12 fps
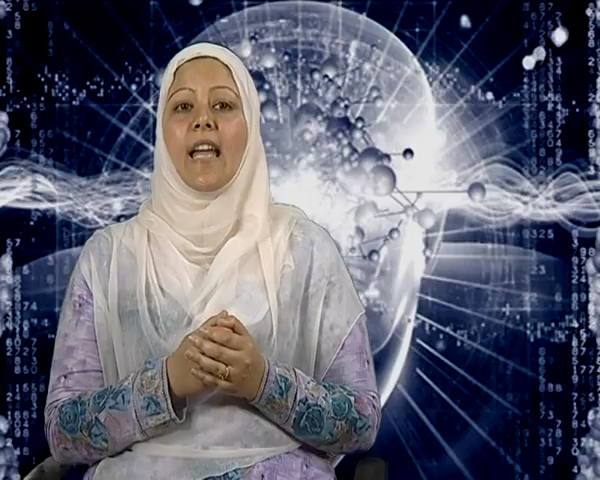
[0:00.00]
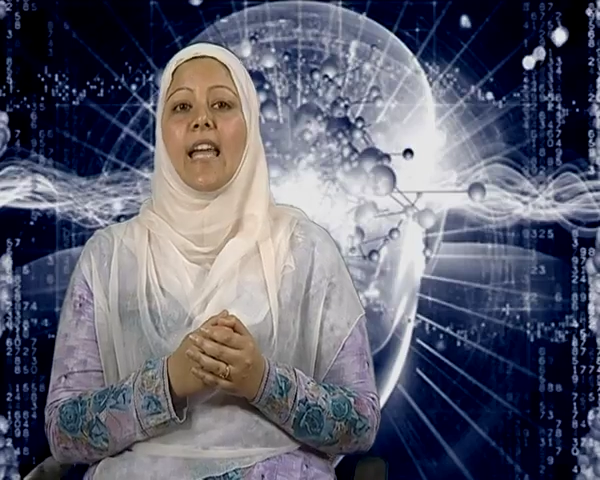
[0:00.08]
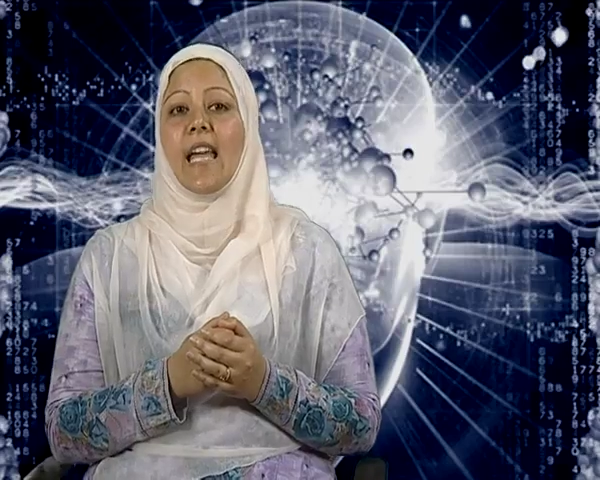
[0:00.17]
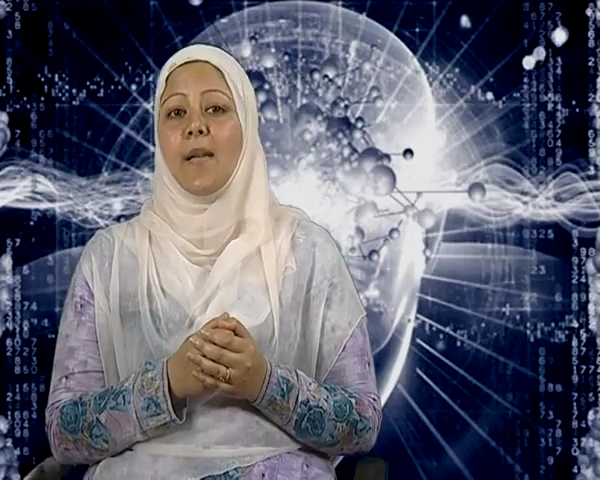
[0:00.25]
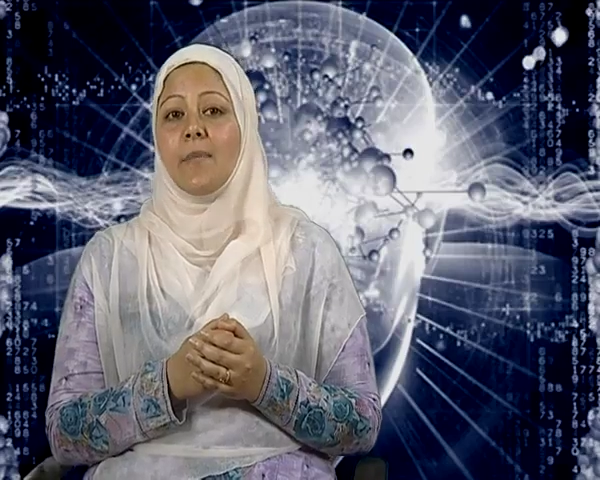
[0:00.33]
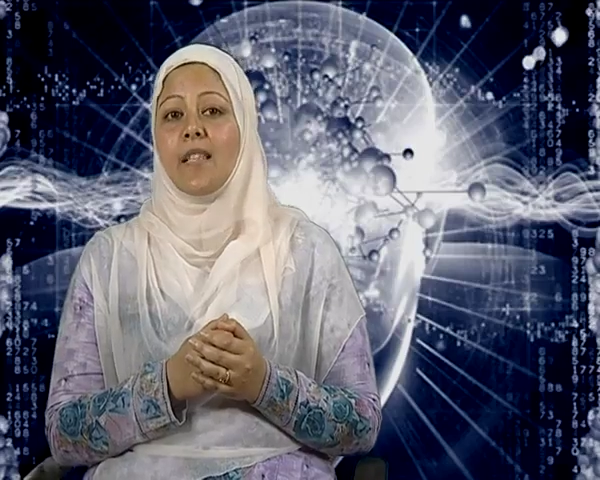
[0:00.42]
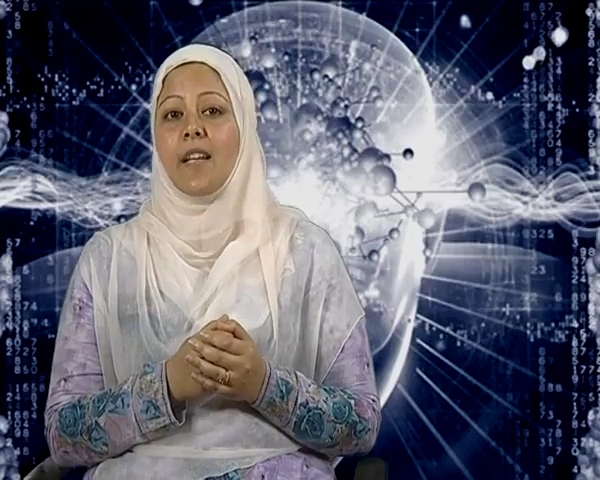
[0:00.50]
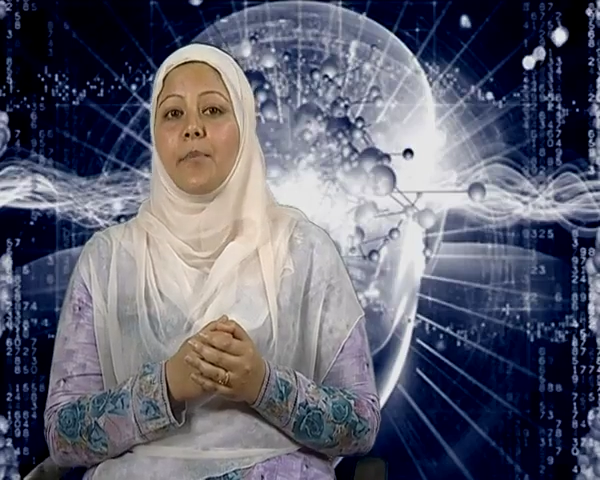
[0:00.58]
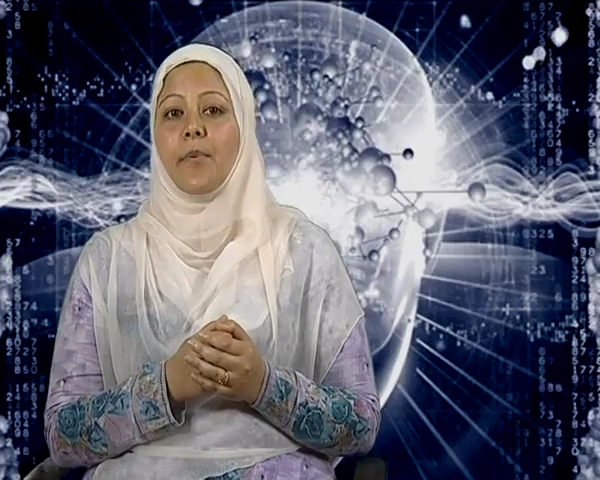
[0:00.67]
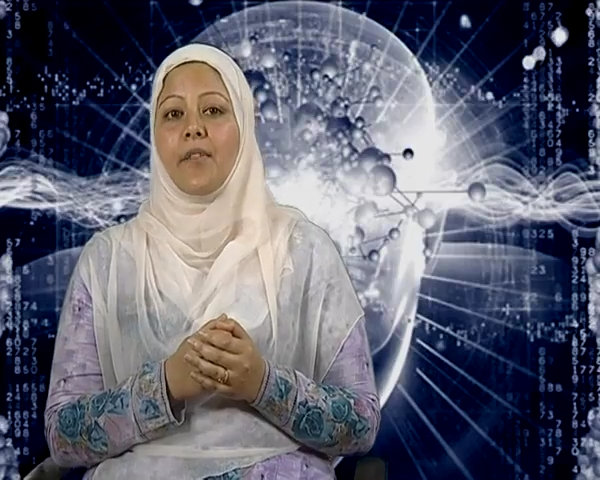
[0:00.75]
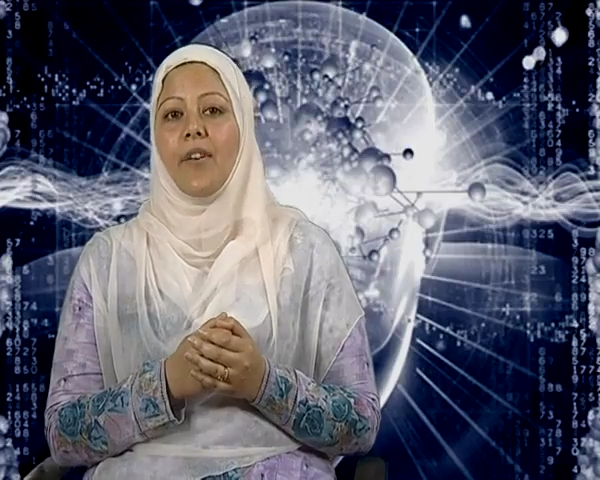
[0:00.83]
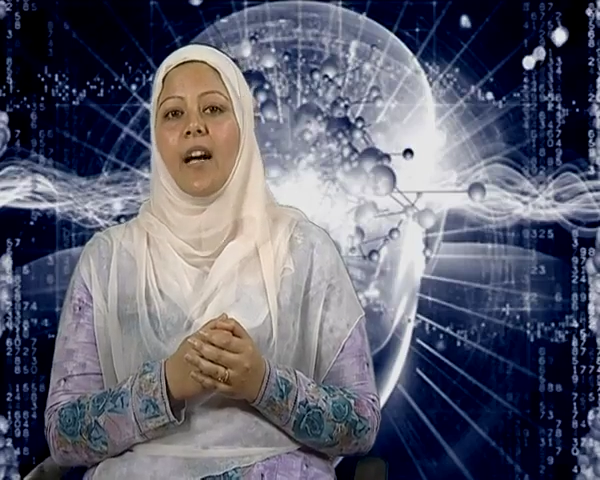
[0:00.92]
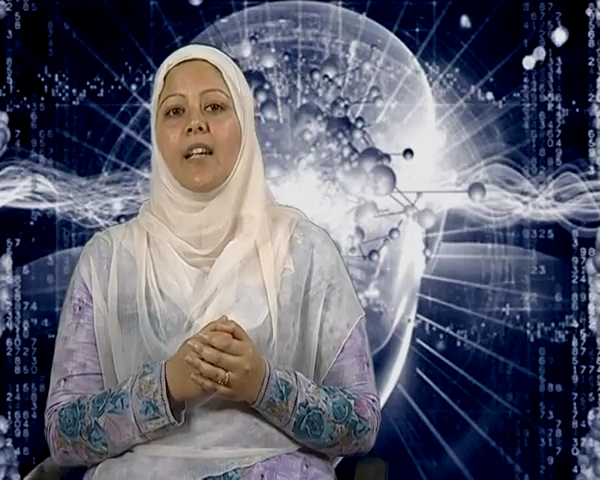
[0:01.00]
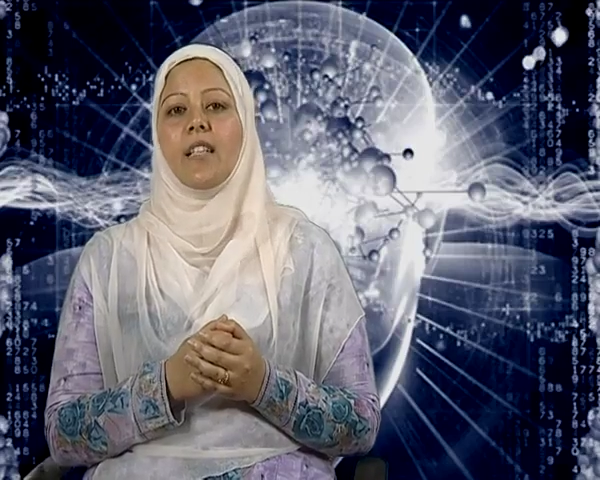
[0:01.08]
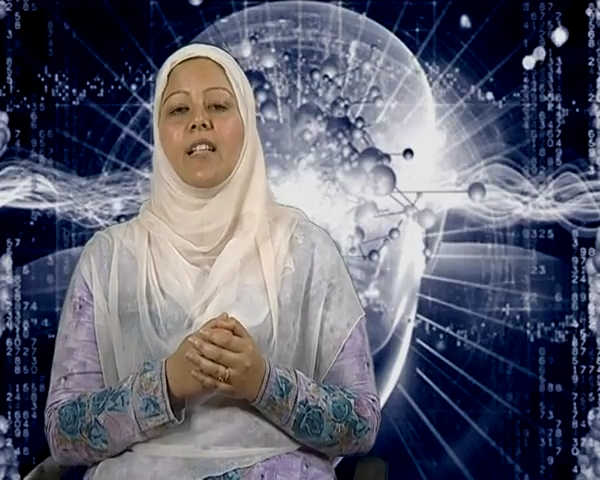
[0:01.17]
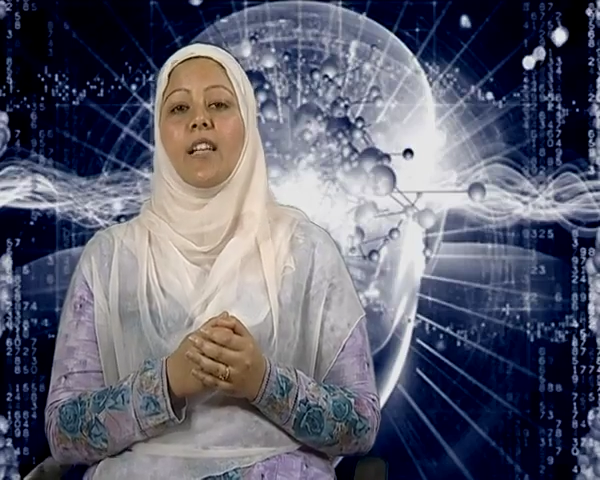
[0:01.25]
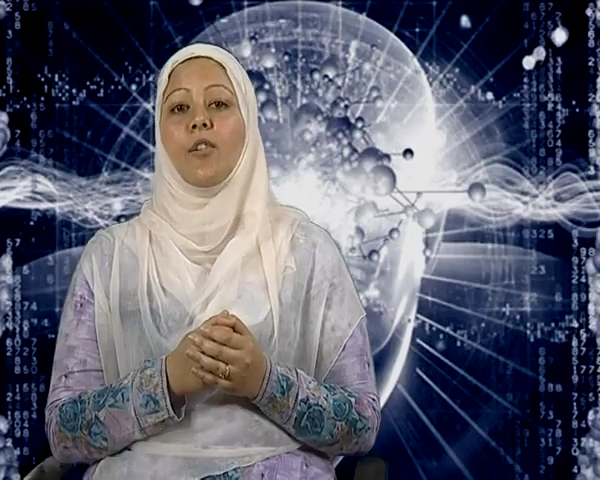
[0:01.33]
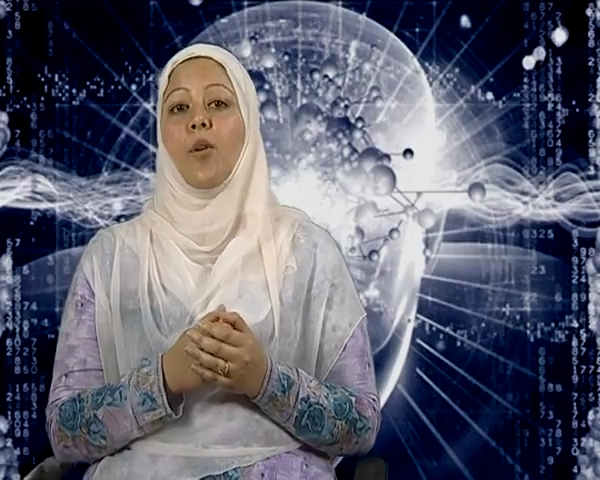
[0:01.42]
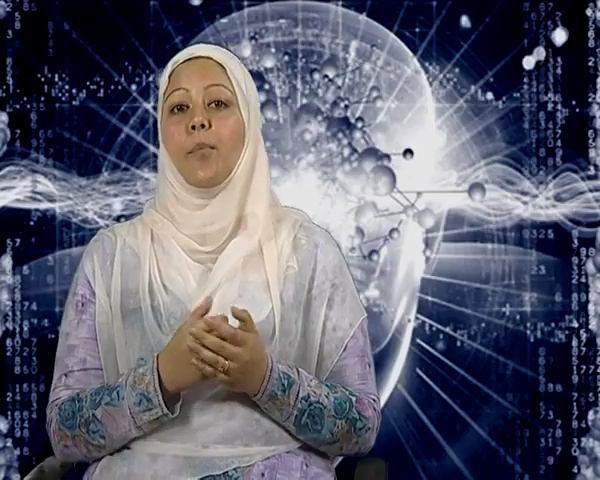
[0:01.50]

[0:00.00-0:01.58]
aims at providing an